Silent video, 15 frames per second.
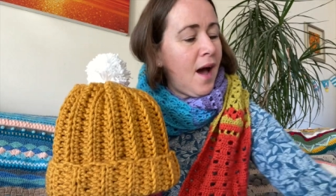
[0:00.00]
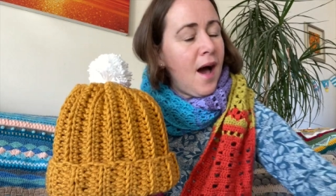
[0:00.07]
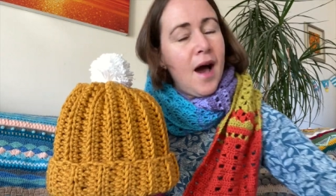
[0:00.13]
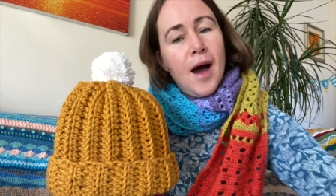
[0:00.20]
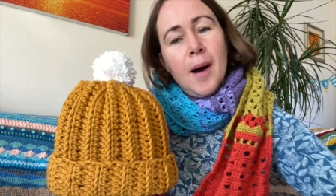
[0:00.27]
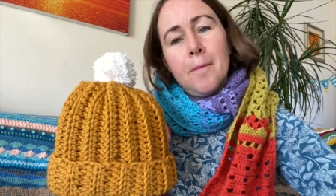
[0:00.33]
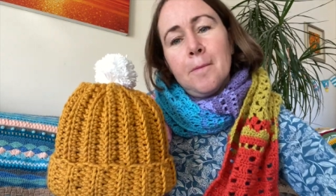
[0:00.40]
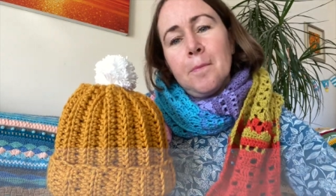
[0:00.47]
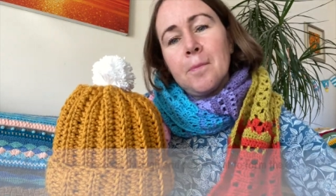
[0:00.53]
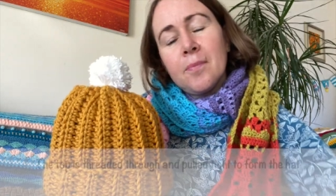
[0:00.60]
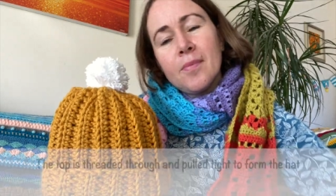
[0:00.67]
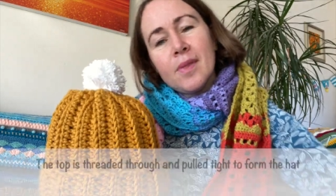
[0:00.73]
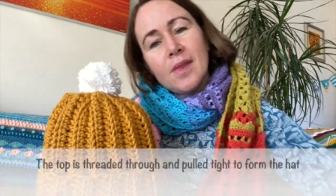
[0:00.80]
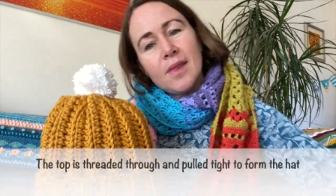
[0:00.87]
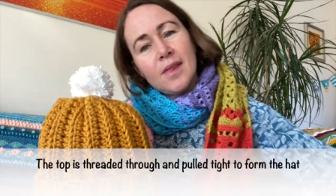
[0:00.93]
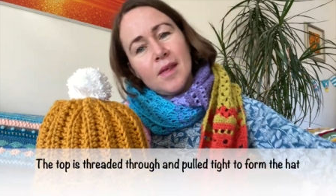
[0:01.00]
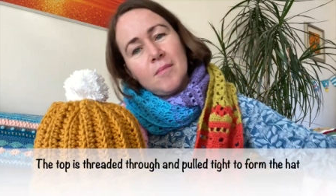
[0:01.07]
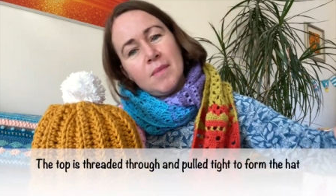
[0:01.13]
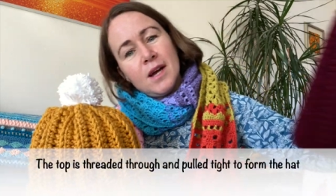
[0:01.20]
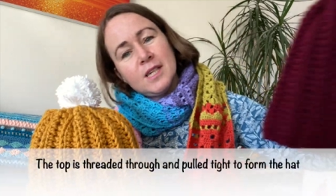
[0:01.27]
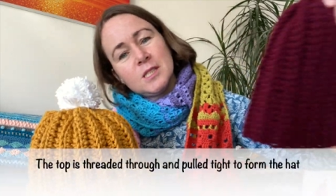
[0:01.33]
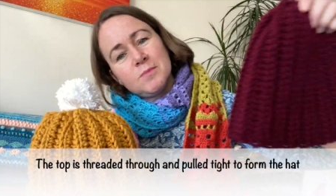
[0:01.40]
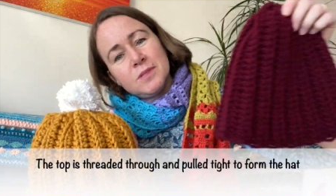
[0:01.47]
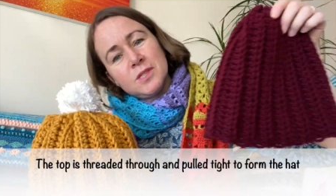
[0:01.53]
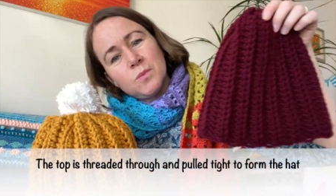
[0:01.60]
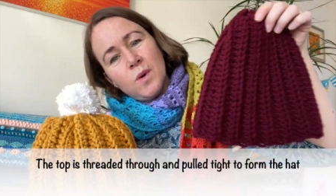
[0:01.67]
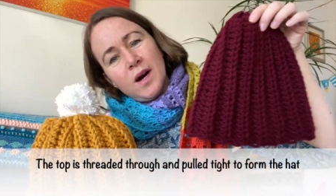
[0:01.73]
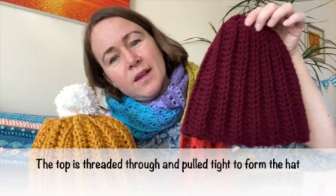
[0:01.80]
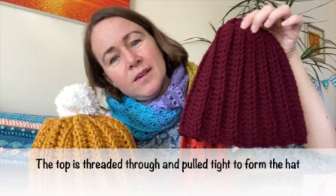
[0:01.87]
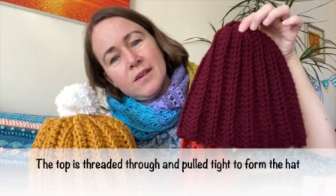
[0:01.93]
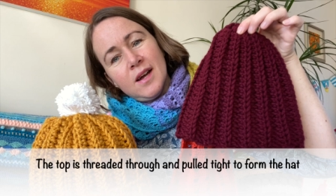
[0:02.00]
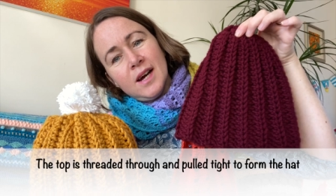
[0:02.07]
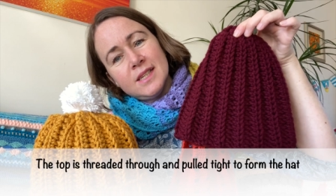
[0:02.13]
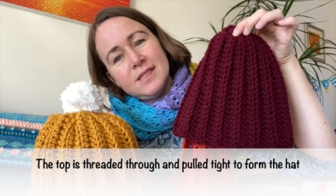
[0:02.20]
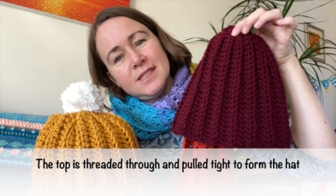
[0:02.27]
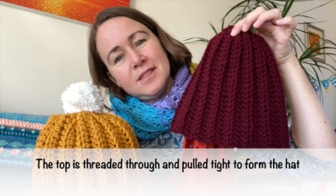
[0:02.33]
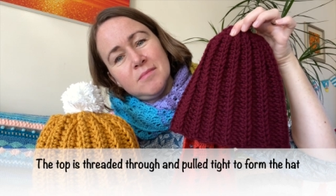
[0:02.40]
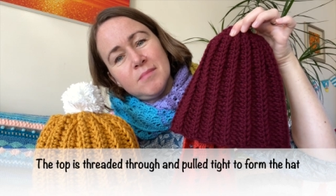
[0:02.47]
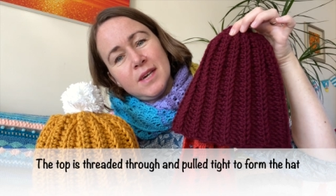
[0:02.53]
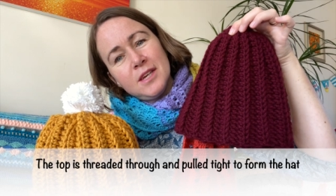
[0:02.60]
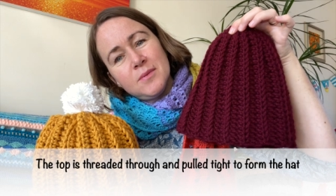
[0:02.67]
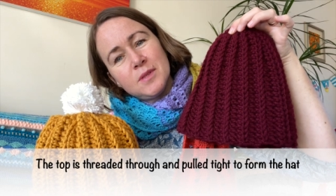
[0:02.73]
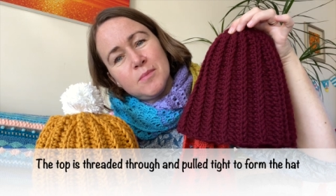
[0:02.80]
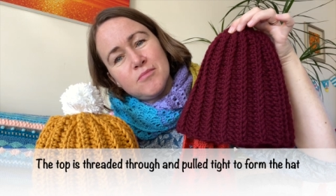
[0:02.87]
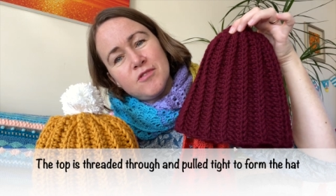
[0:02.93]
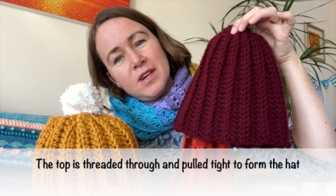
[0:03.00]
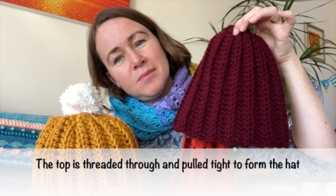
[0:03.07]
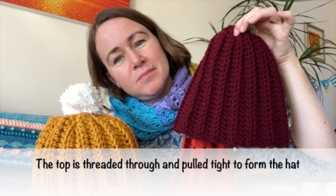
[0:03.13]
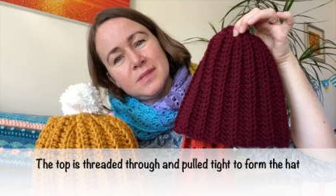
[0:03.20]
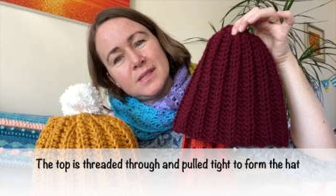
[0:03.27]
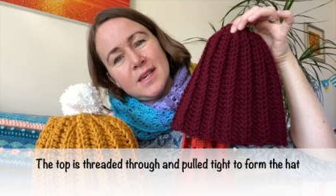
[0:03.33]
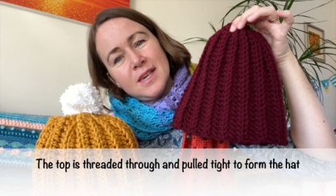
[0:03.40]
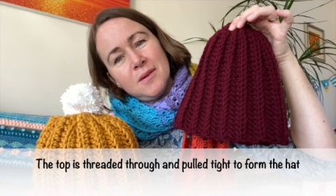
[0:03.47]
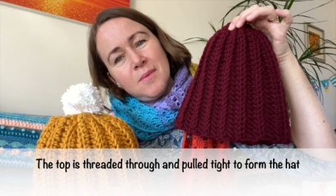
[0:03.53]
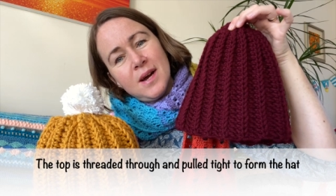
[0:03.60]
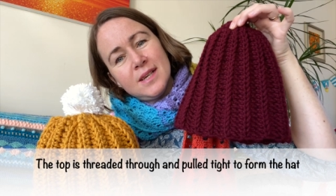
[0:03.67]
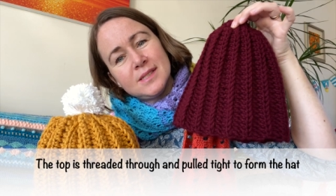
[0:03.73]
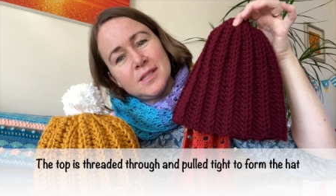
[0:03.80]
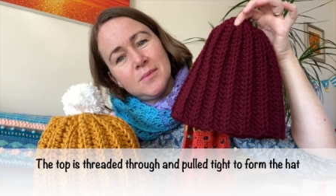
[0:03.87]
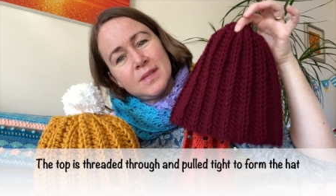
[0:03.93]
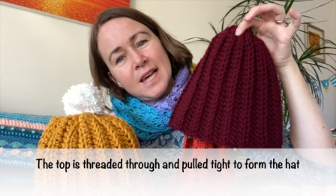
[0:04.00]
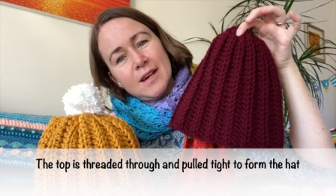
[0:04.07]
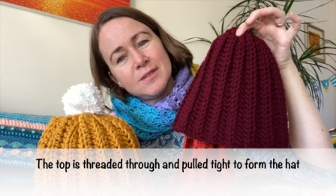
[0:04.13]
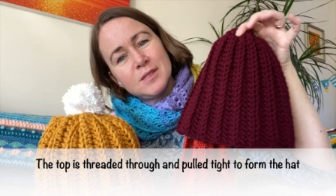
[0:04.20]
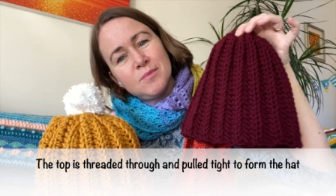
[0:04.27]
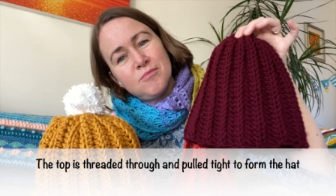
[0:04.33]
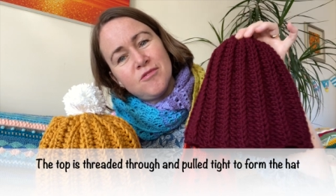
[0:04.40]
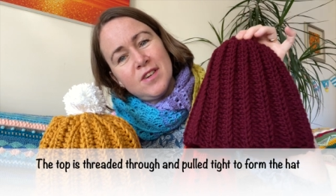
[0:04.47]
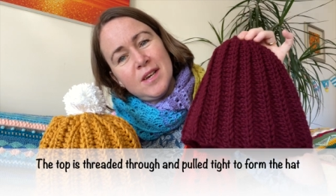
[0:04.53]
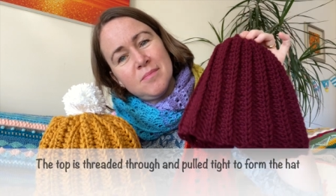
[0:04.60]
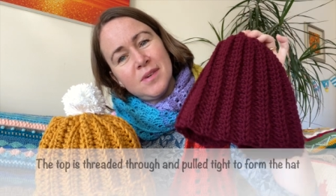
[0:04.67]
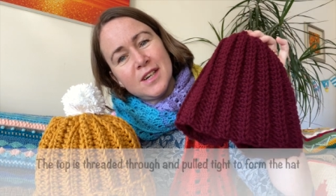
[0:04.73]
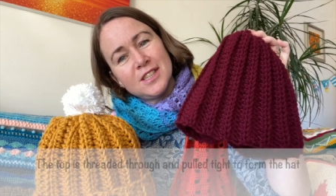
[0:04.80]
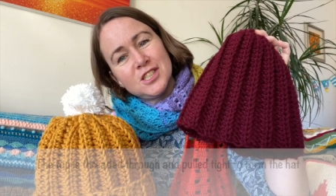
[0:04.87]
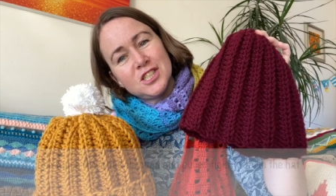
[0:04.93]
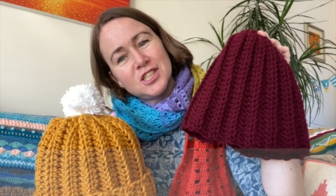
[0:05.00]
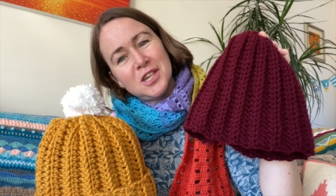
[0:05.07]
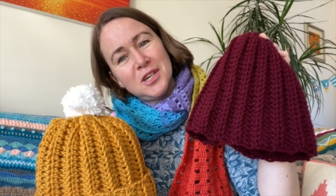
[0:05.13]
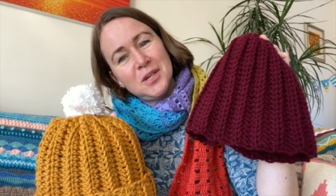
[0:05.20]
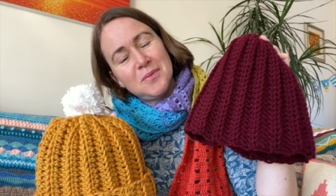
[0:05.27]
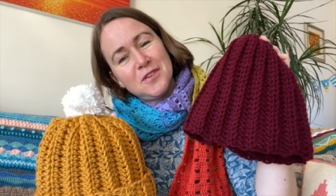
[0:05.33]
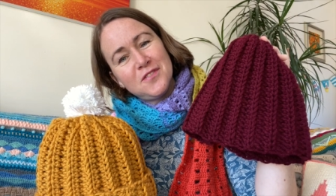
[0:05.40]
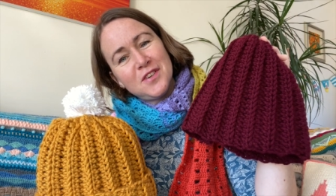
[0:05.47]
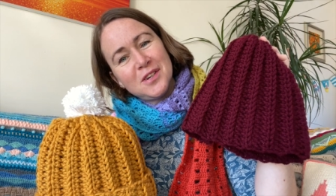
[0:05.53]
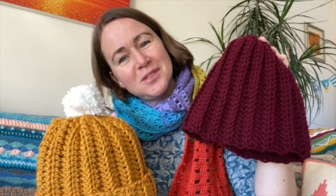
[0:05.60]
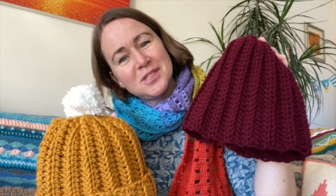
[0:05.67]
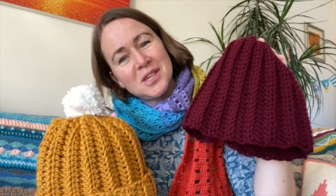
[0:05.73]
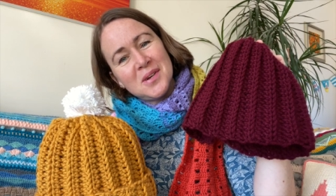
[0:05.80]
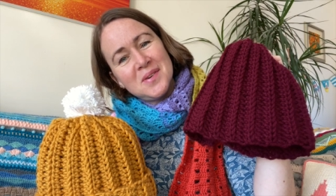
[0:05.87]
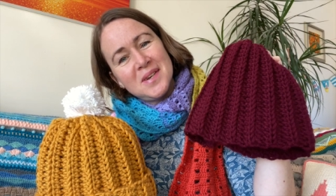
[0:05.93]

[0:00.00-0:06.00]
My husband's one I didn't make with a brim, so he wears it without a brim. I can show you a photo